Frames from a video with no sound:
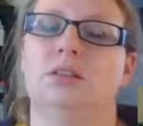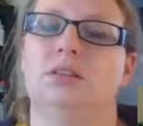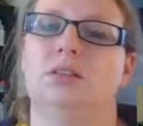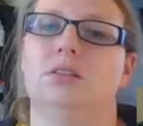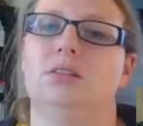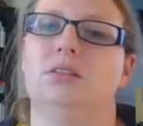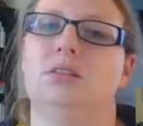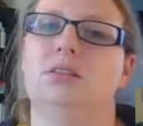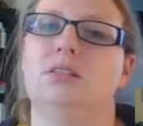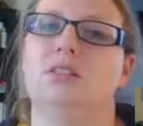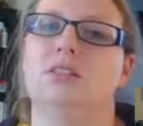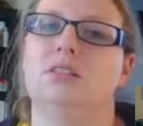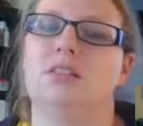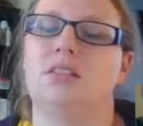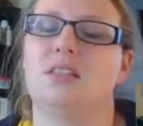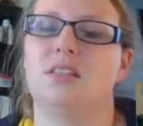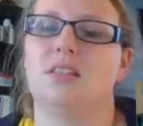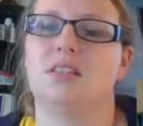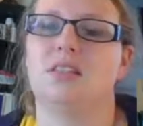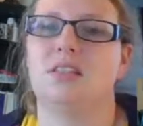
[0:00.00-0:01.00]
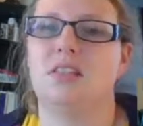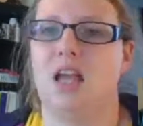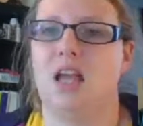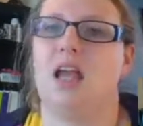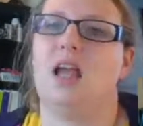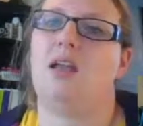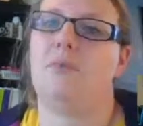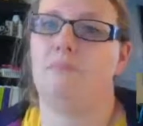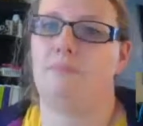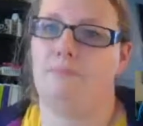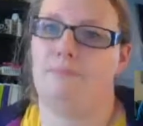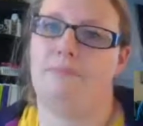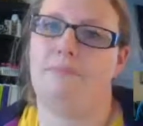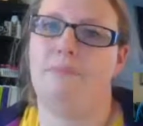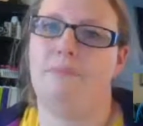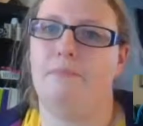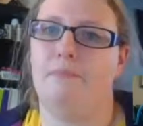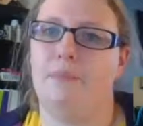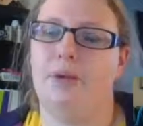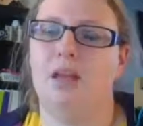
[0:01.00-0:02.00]
is the same,
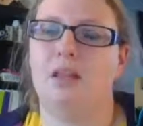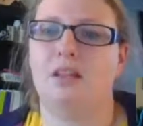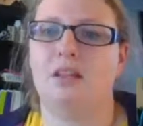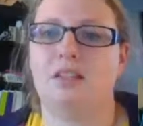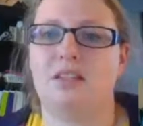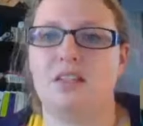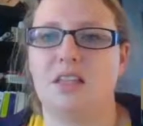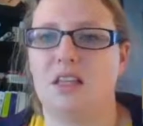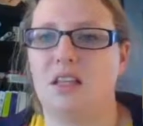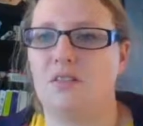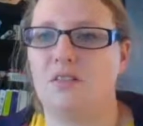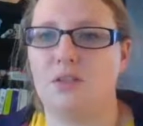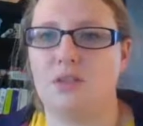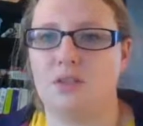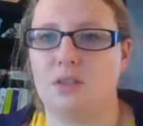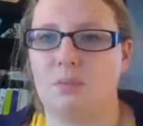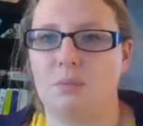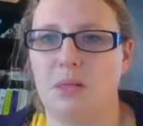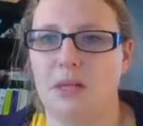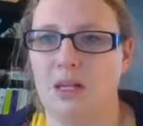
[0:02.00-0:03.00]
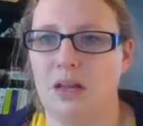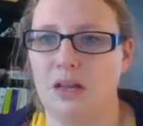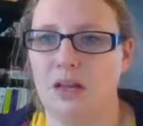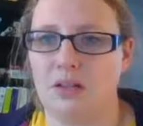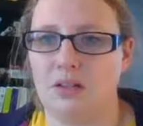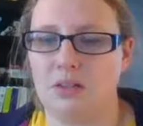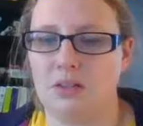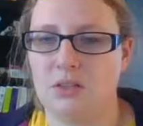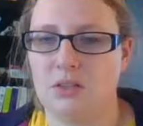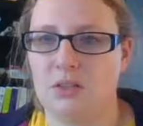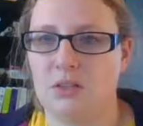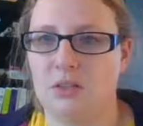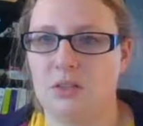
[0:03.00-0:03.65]
unless they give you something else.